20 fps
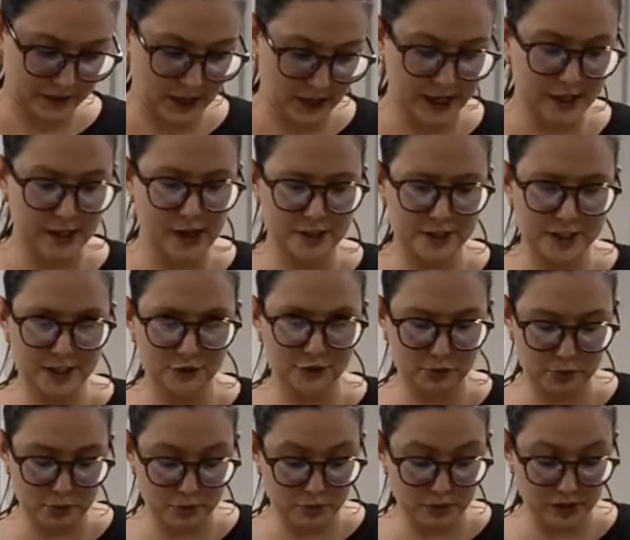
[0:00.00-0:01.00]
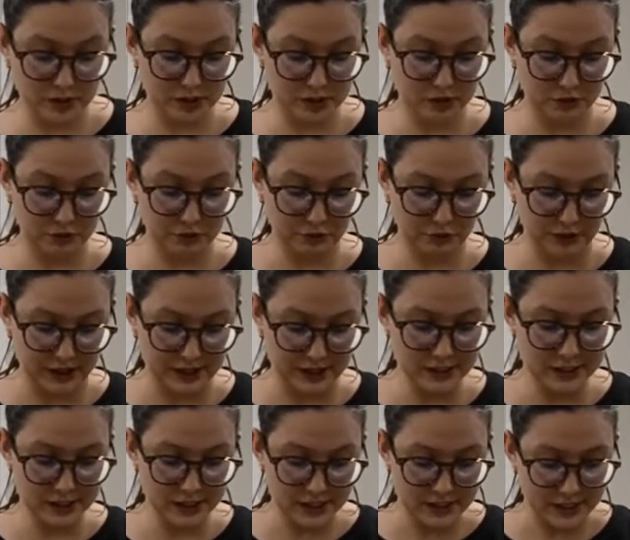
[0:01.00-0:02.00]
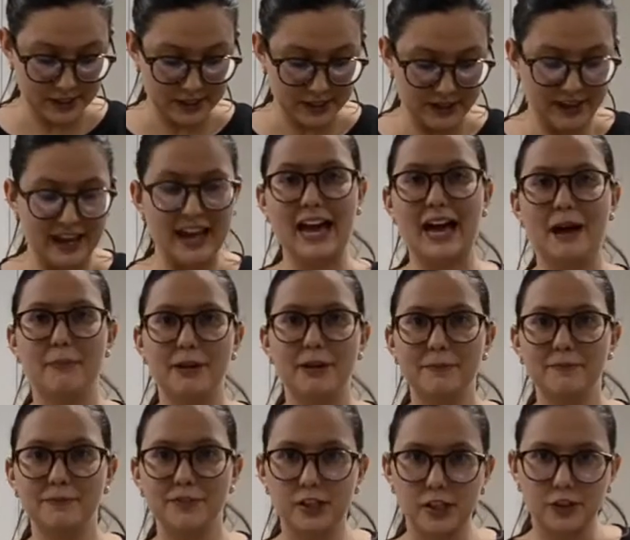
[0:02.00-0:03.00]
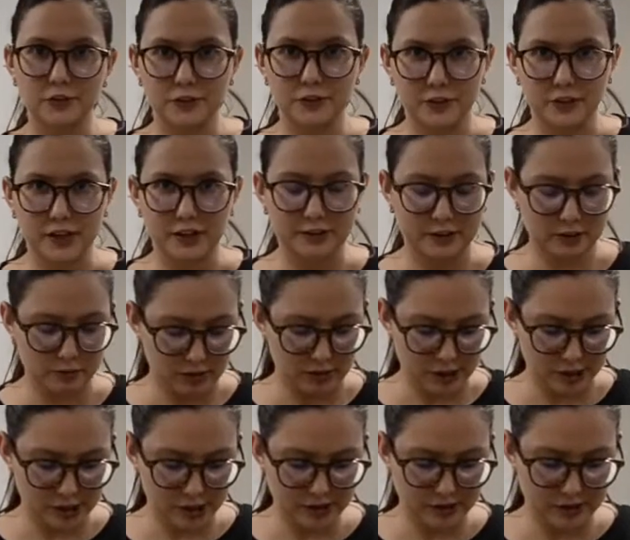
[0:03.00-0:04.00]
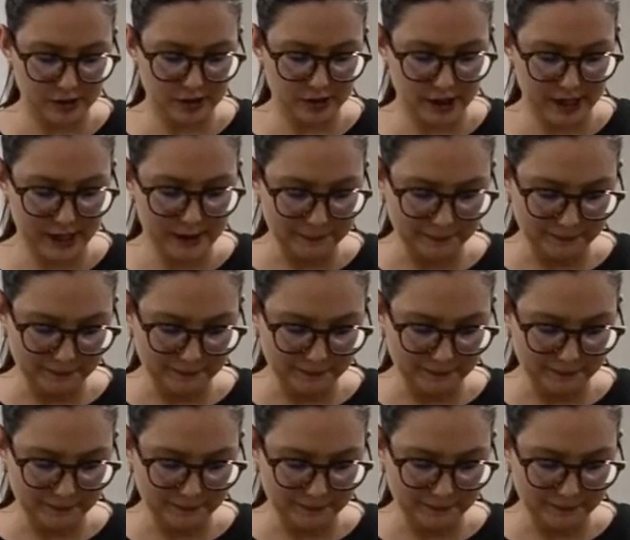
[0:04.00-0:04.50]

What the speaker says: I got this from a really good friend, Abby. If you're out there watching, you're great.